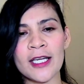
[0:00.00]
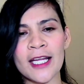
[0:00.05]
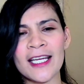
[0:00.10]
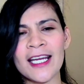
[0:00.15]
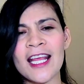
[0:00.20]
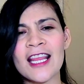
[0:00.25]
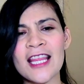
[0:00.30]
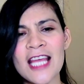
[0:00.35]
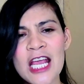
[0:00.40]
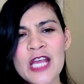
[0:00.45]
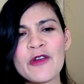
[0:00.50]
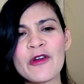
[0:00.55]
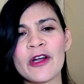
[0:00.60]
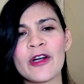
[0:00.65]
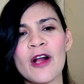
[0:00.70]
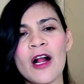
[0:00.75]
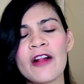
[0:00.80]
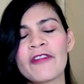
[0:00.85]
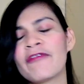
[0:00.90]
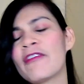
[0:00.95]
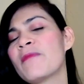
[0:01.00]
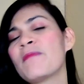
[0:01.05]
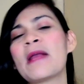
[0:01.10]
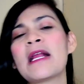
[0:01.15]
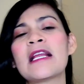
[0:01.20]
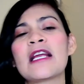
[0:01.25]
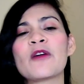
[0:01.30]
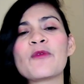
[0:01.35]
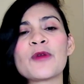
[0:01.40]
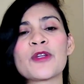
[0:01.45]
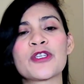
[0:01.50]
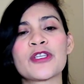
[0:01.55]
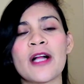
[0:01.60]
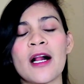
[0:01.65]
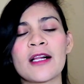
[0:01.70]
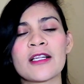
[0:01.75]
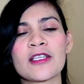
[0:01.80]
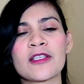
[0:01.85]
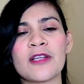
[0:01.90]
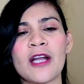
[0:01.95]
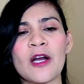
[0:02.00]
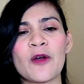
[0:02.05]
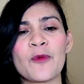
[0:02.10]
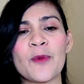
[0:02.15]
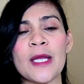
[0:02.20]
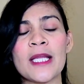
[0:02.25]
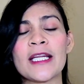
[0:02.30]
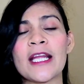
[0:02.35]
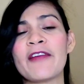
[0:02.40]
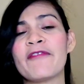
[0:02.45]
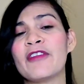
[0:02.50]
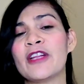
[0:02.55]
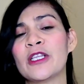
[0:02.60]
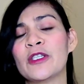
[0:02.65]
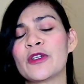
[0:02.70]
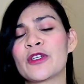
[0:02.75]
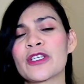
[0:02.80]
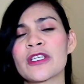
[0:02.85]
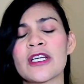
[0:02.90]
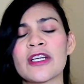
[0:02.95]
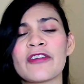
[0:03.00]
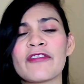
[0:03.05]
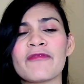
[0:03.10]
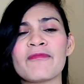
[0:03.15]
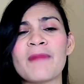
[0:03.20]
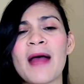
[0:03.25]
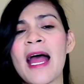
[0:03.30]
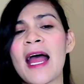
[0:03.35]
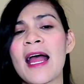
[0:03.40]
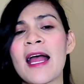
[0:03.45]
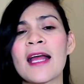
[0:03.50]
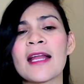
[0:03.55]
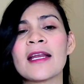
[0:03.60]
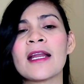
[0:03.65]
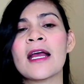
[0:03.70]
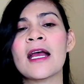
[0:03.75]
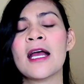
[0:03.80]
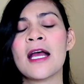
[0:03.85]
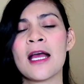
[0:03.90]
and I think you're all familiar with Charles Darwin, the evolution of man,